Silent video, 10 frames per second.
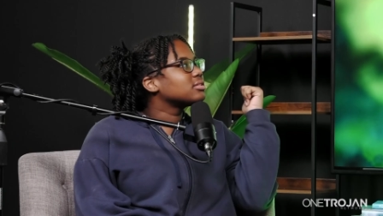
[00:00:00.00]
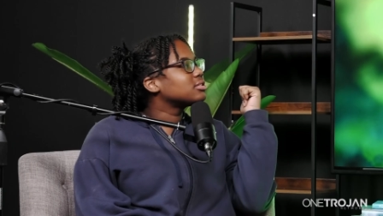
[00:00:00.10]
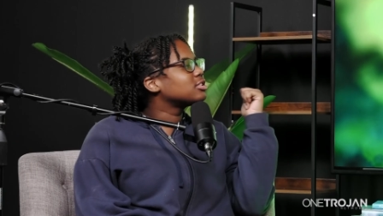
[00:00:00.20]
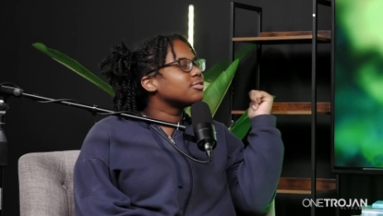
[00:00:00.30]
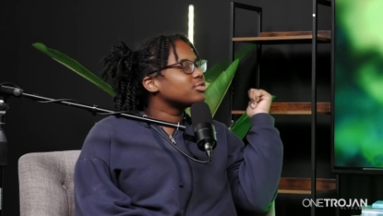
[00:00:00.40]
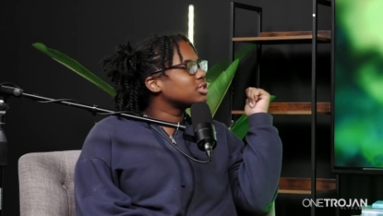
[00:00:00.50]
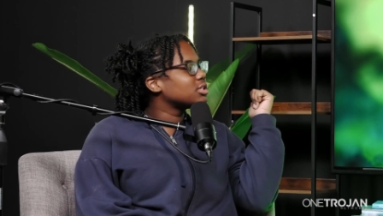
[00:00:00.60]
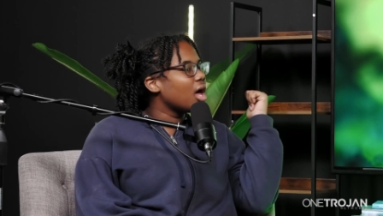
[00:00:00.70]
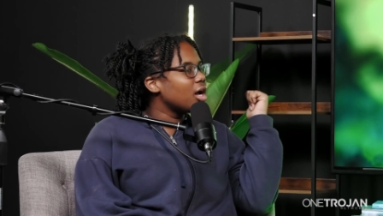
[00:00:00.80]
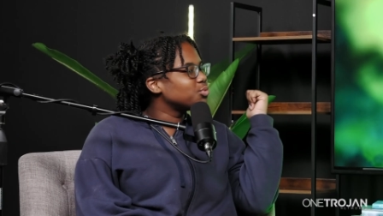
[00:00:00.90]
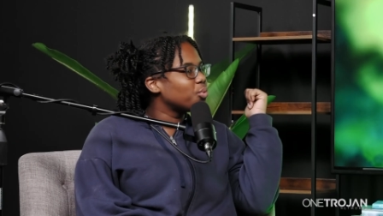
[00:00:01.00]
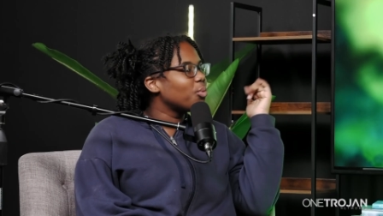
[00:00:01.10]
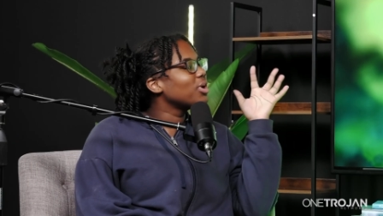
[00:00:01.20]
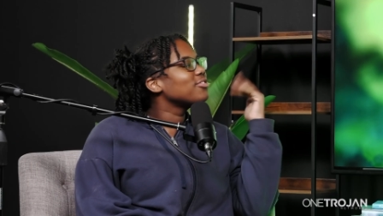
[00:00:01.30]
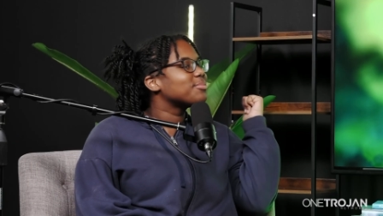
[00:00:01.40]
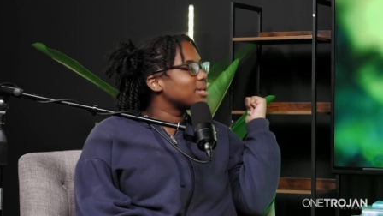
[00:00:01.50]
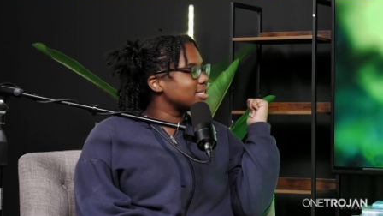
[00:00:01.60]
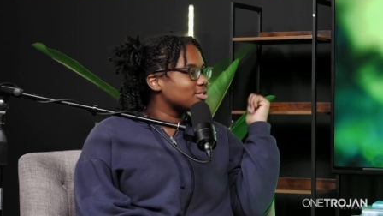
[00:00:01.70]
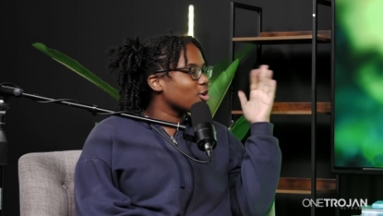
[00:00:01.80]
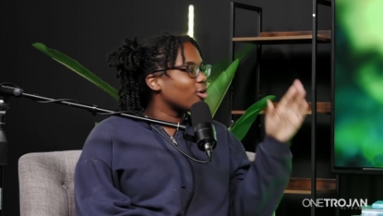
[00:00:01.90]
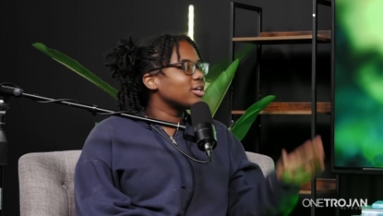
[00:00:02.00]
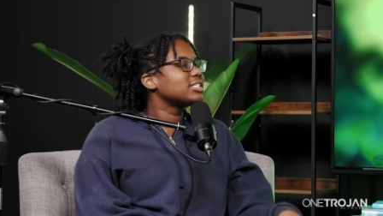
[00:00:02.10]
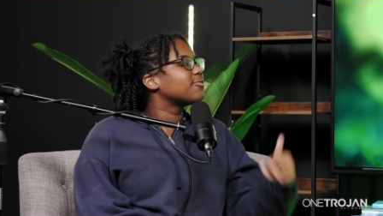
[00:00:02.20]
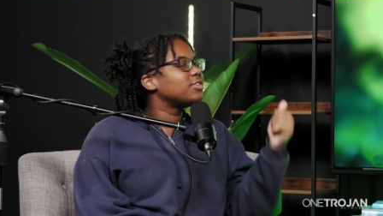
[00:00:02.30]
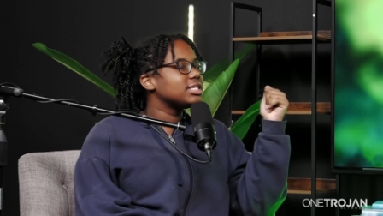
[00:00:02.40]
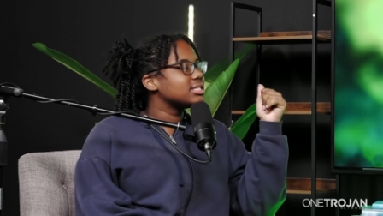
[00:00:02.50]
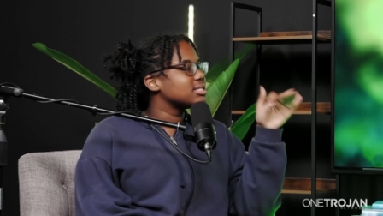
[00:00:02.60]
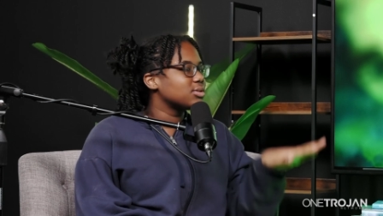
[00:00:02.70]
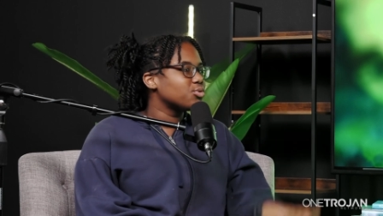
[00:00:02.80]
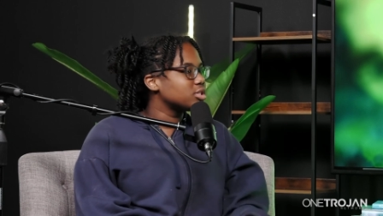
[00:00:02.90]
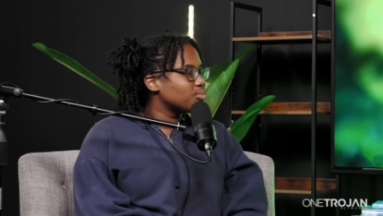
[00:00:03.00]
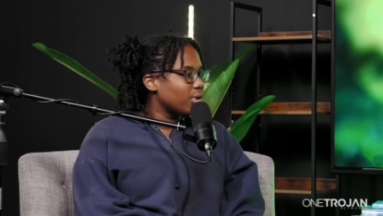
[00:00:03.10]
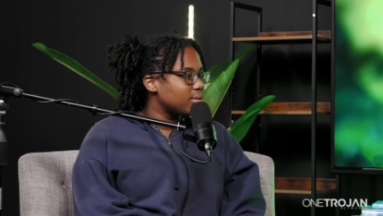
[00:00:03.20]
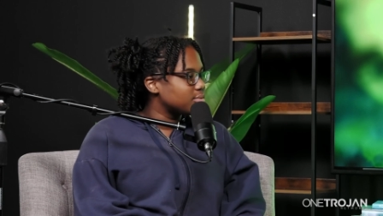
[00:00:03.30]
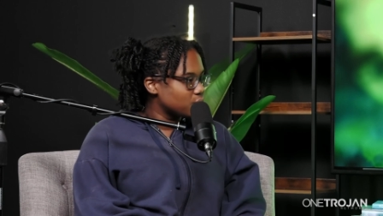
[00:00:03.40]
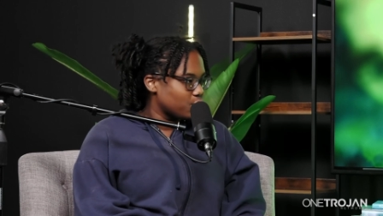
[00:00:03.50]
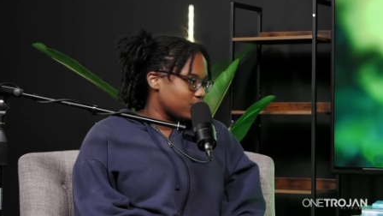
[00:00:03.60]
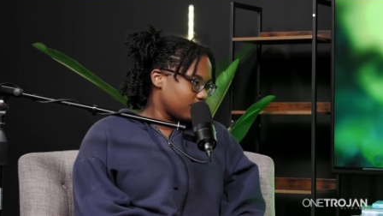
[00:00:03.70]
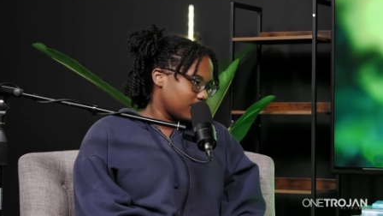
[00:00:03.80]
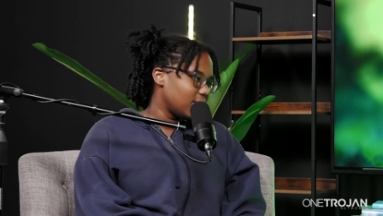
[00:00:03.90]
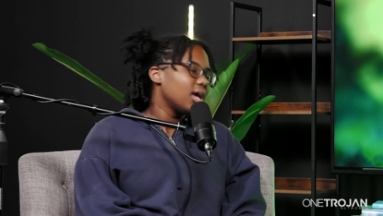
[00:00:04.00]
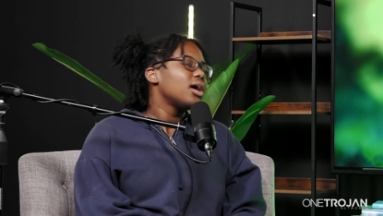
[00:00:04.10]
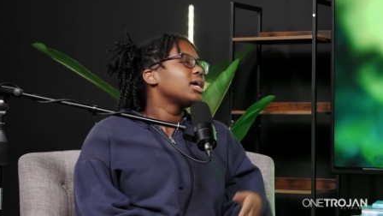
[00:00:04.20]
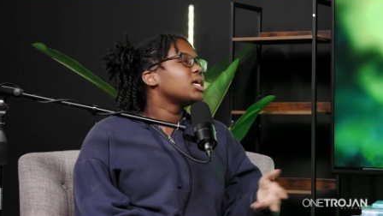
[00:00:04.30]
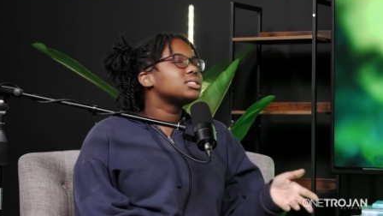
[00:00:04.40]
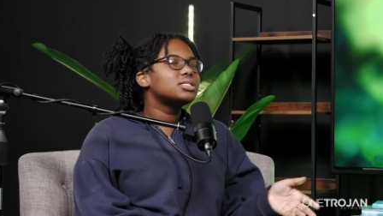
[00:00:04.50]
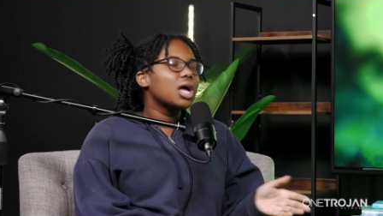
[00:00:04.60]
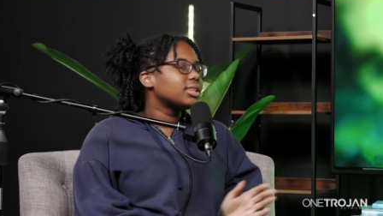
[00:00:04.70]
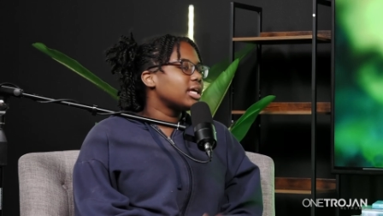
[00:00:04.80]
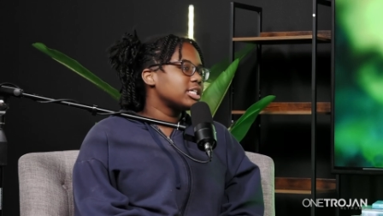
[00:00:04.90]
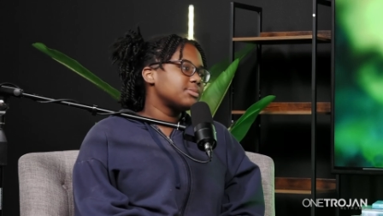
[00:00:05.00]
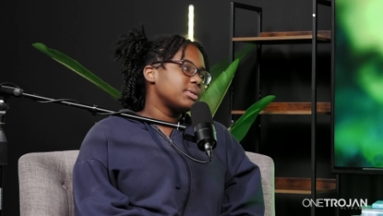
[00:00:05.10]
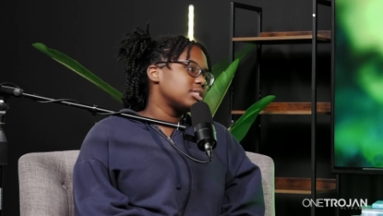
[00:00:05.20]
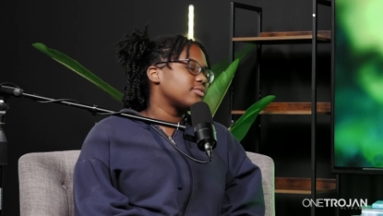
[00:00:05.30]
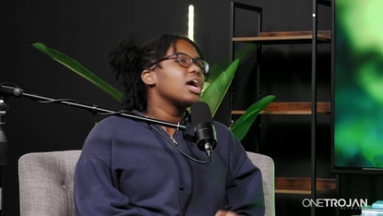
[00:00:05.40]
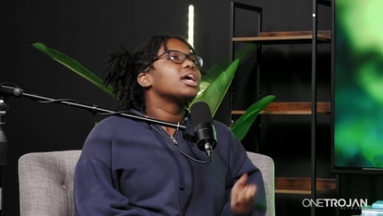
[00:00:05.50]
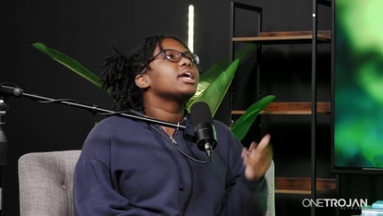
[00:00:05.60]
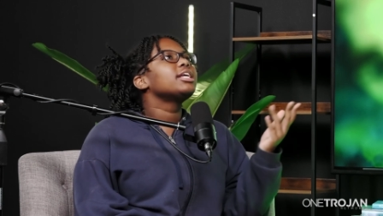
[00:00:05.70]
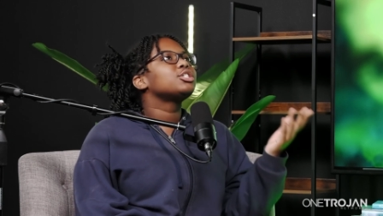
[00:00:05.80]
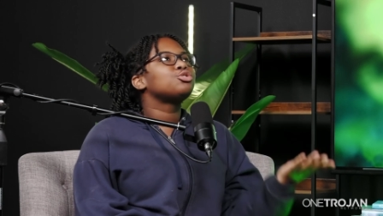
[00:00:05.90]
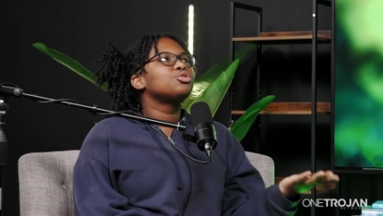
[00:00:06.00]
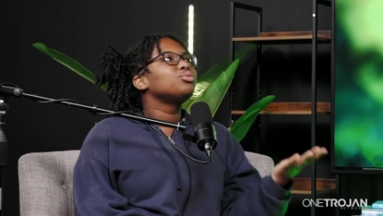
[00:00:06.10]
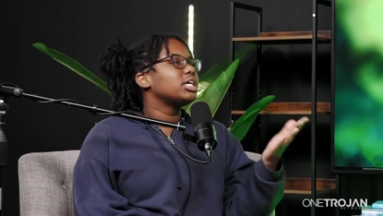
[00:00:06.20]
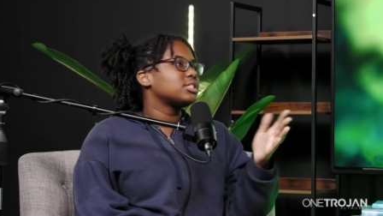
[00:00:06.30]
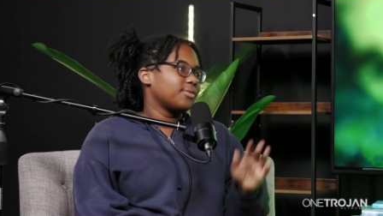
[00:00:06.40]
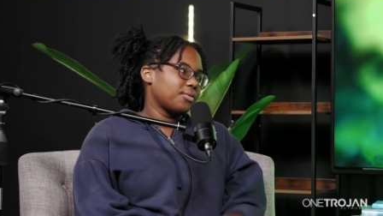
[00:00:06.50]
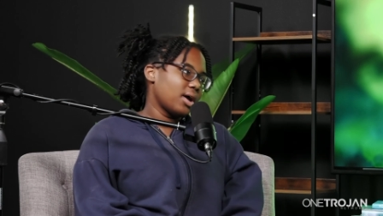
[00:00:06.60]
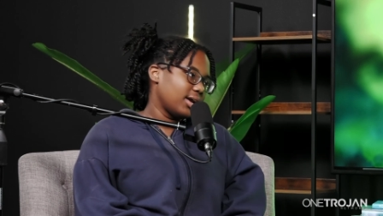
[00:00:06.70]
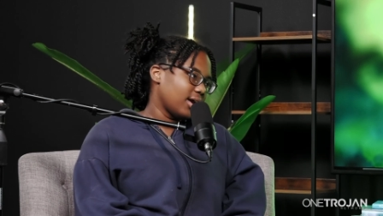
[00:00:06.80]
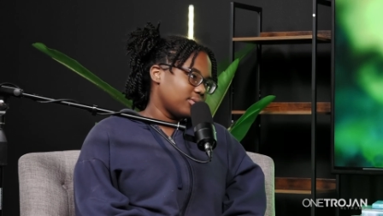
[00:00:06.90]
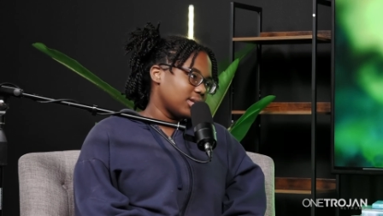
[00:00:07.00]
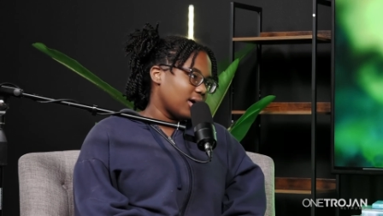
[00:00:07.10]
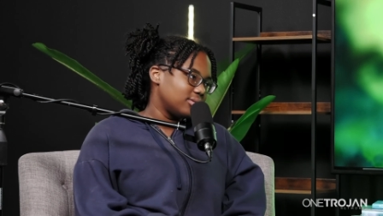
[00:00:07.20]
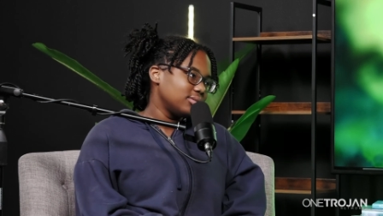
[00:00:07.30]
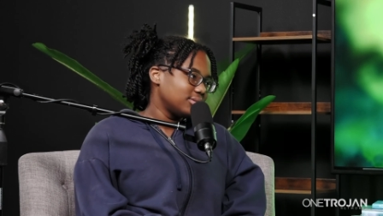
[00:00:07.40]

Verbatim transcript: Solage, whatever the place is called. It's like fifty cents at some random store or something. It's not that expensive. Get a shoelace for crying out loud.